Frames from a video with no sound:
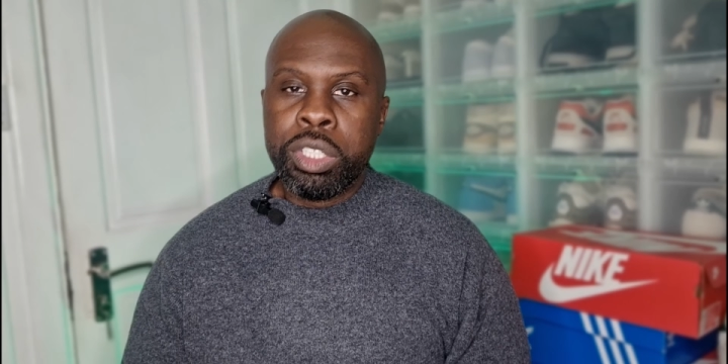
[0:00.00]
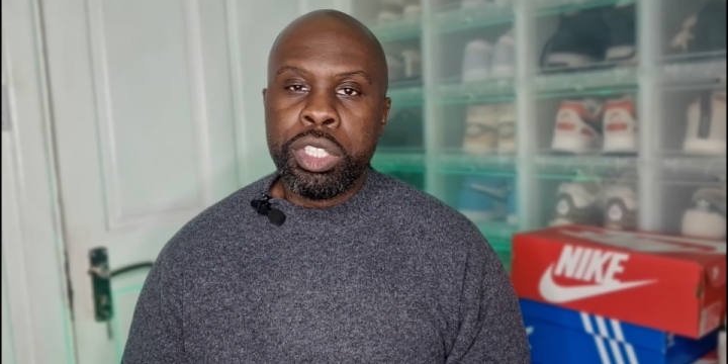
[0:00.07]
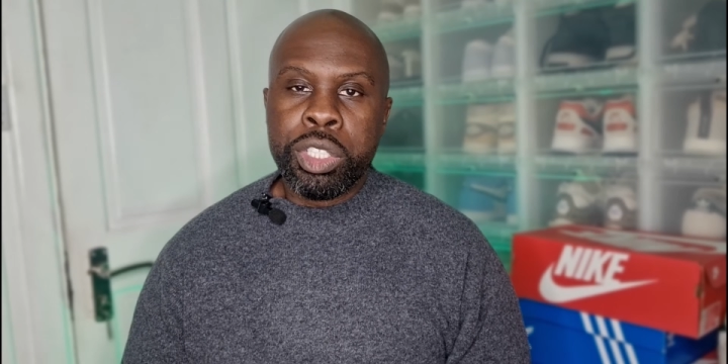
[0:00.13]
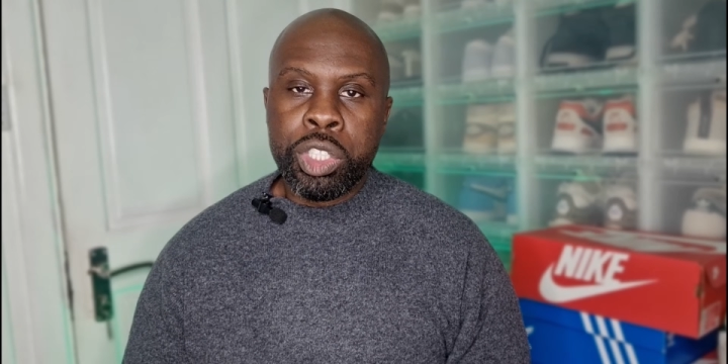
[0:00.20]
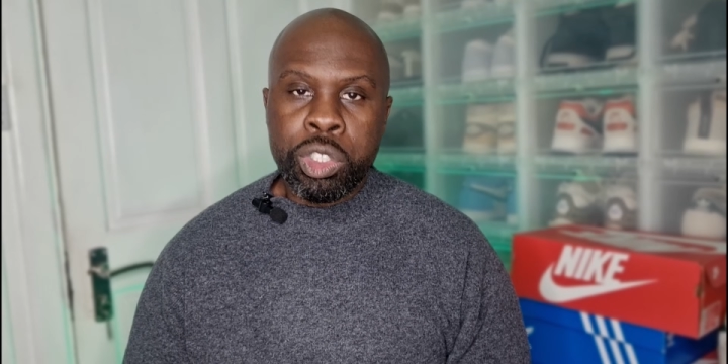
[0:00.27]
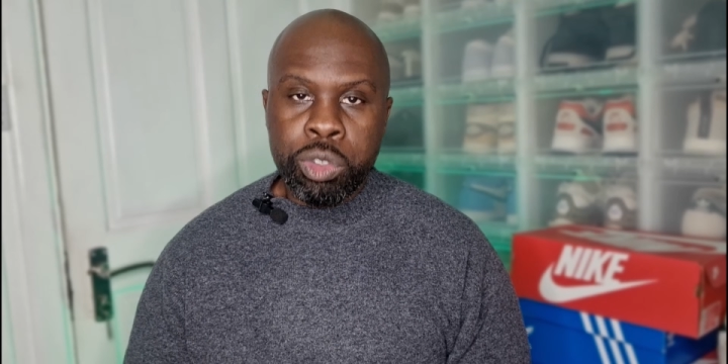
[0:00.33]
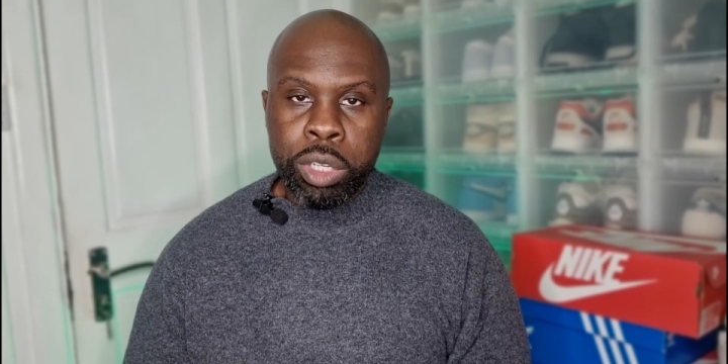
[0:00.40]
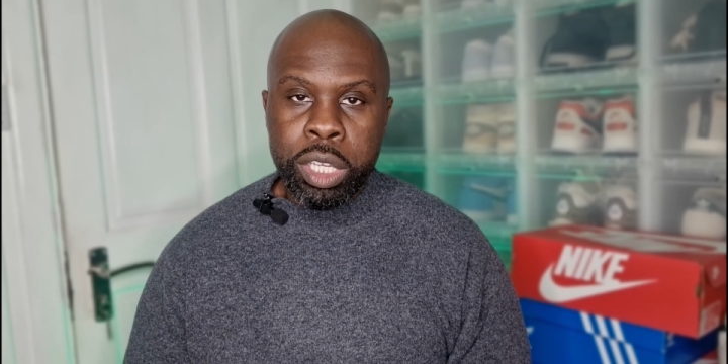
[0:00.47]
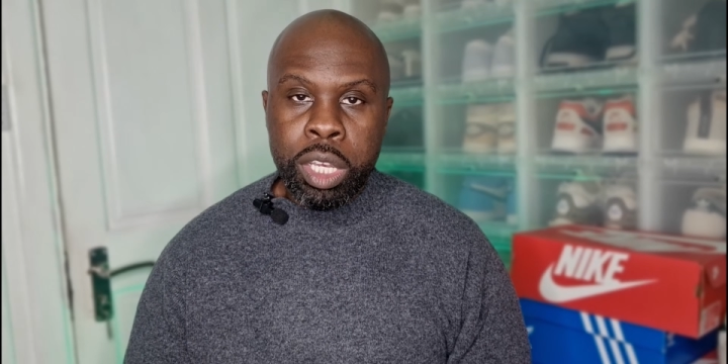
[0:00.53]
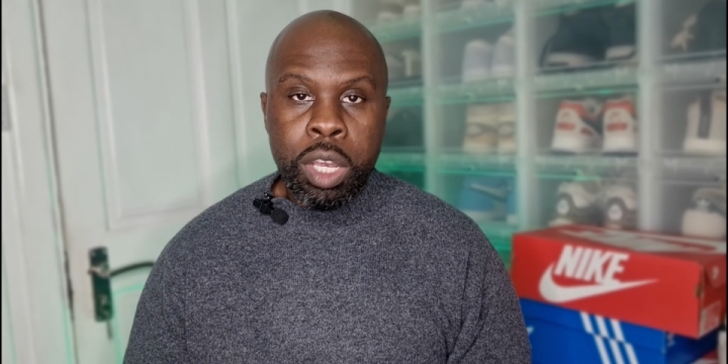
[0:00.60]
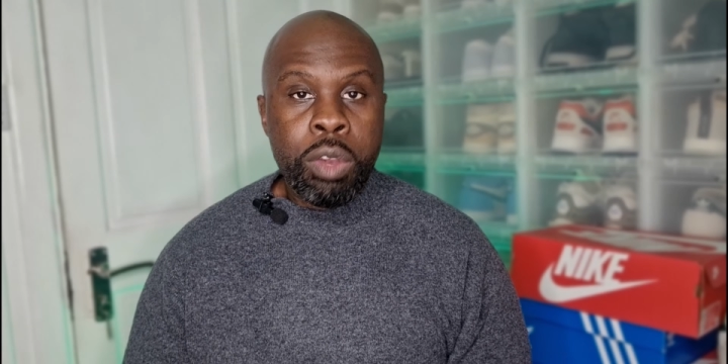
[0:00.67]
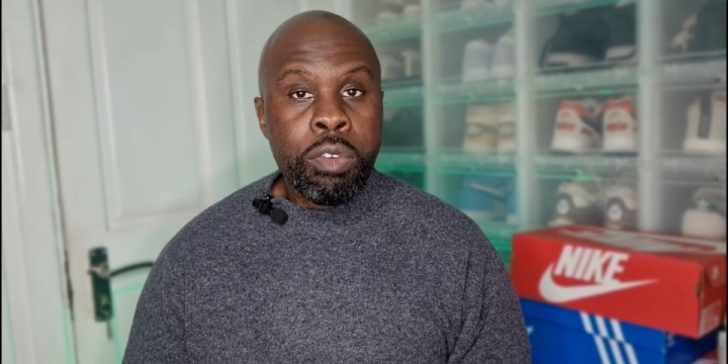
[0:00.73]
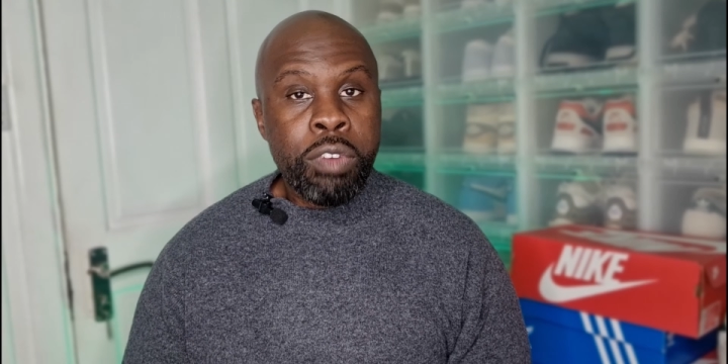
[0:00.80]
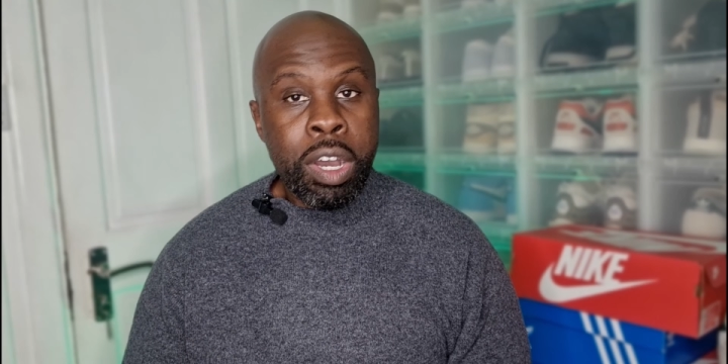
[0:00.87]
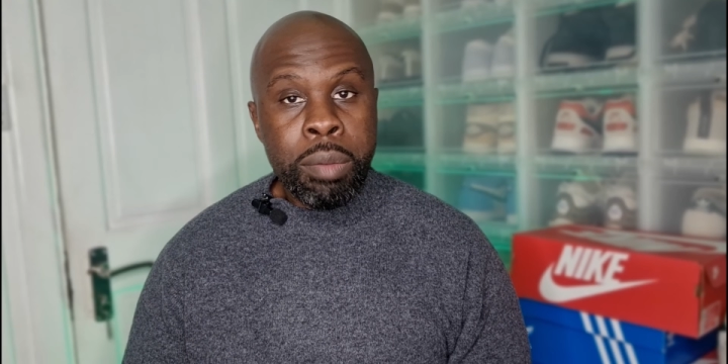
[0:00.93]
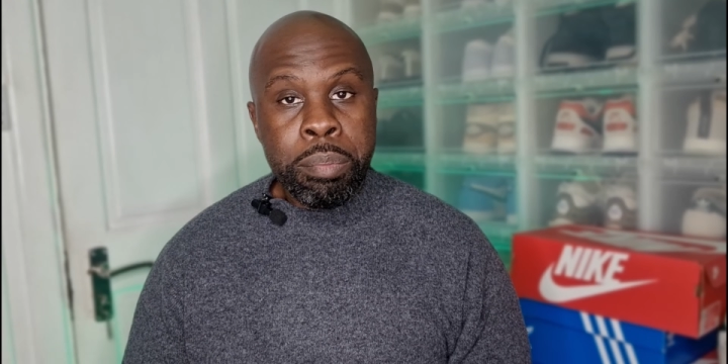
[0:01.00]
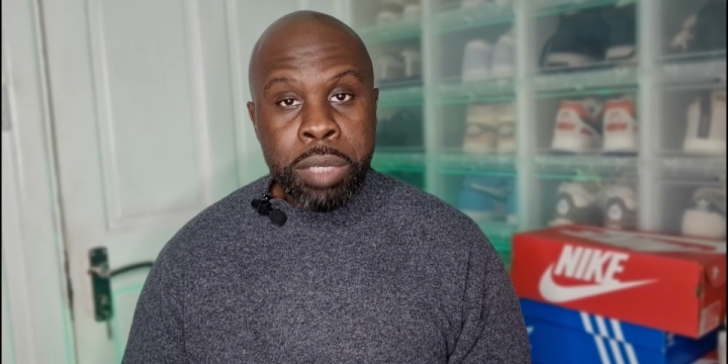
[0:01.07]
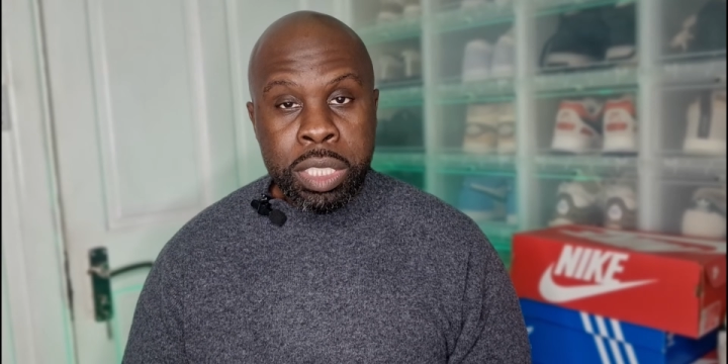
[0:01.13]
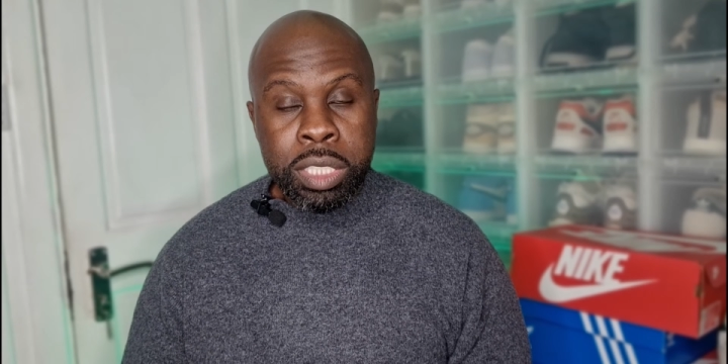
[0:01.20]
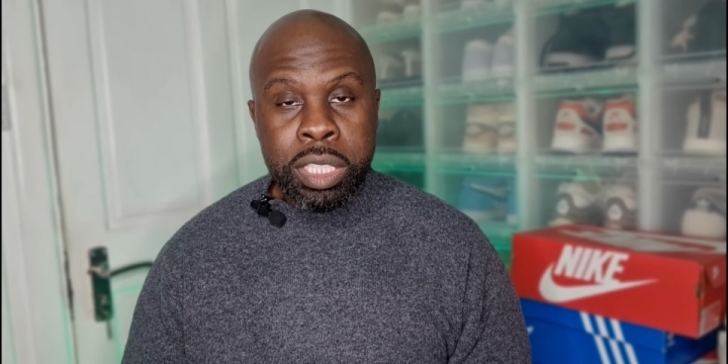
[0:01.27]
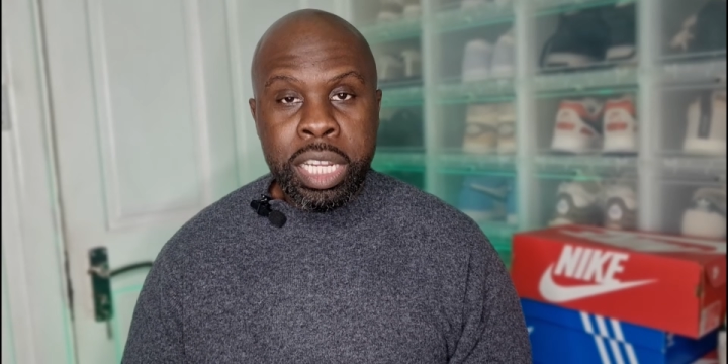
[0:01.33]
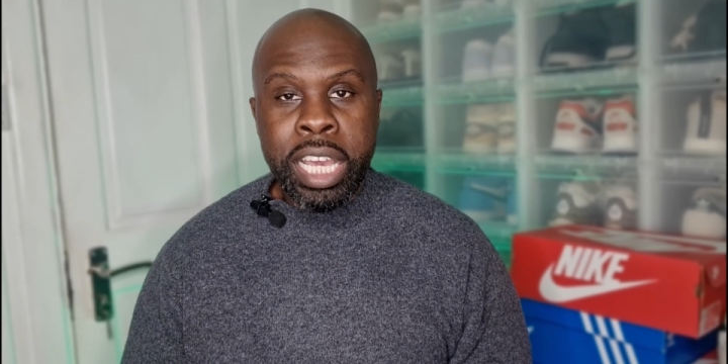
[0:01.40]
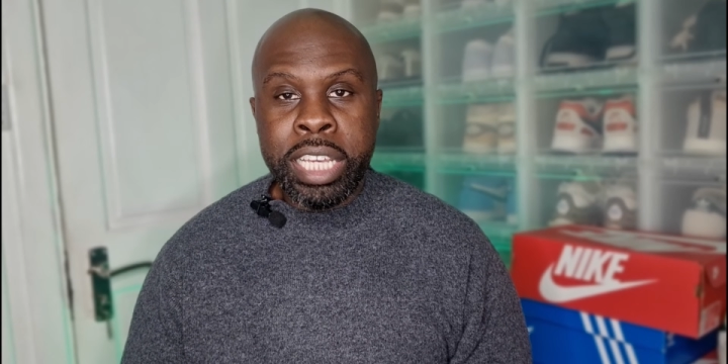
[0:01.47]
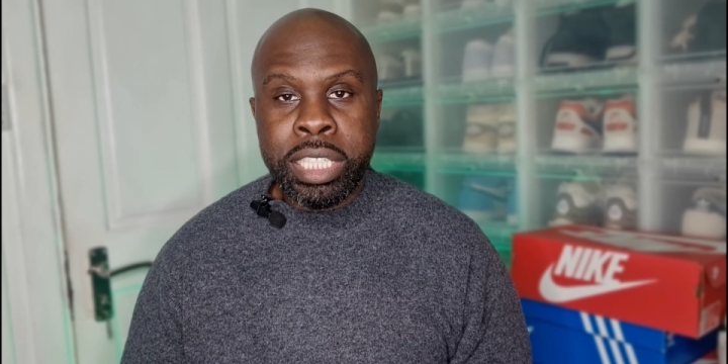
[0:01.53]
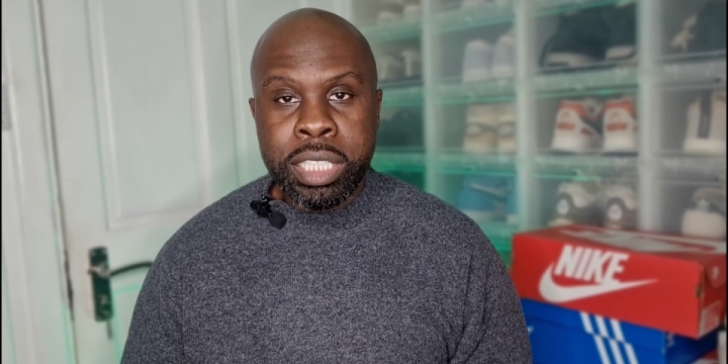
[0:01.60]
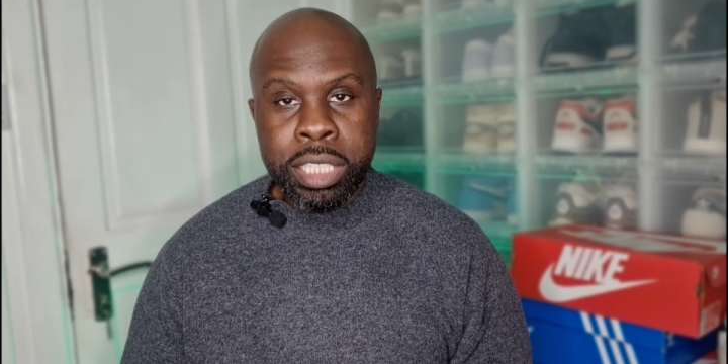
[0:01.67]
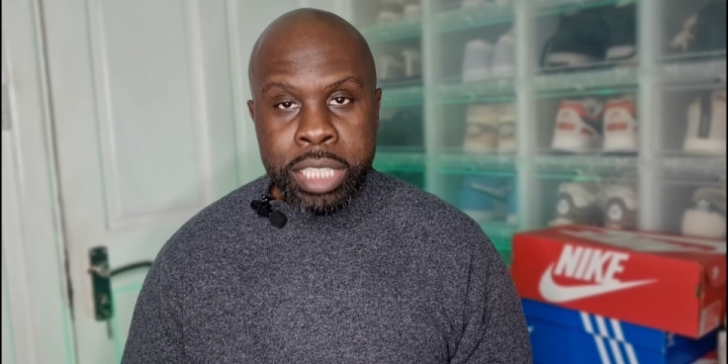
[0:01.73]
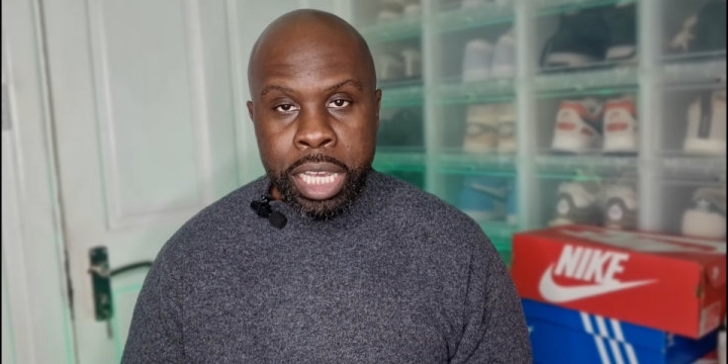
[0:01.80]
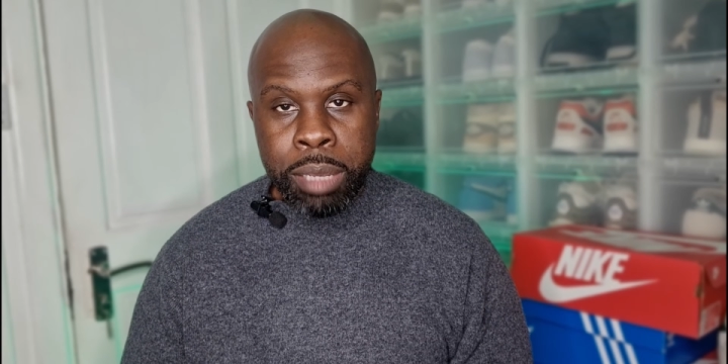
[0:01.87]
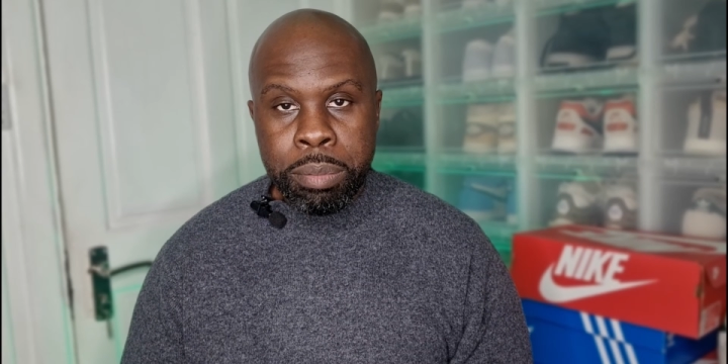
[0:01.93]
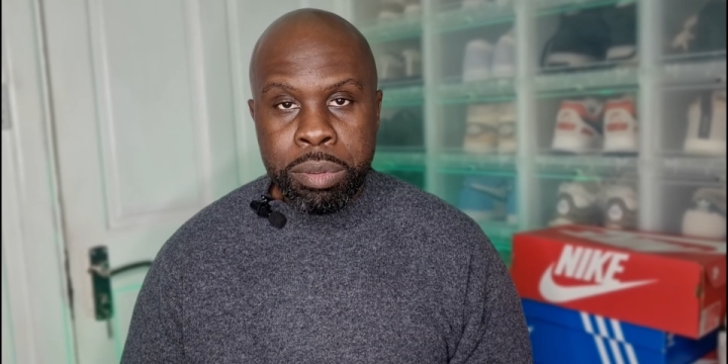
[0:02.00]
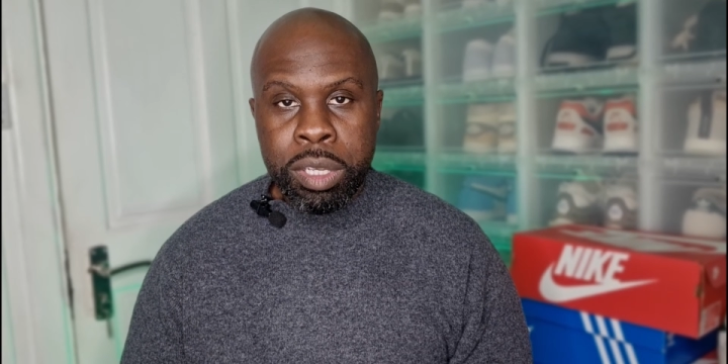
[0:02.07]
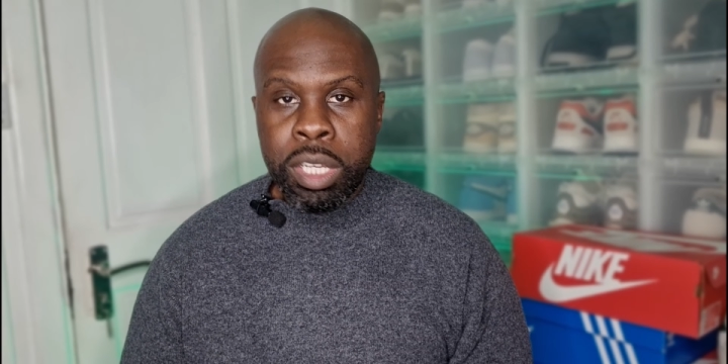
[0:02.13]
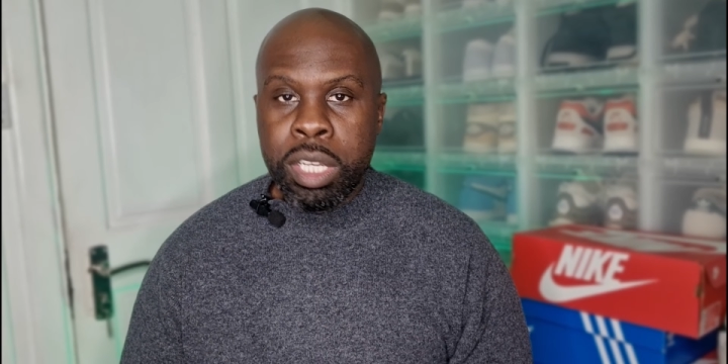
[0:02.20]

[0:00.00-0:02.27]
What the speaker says: to the street without missing a step.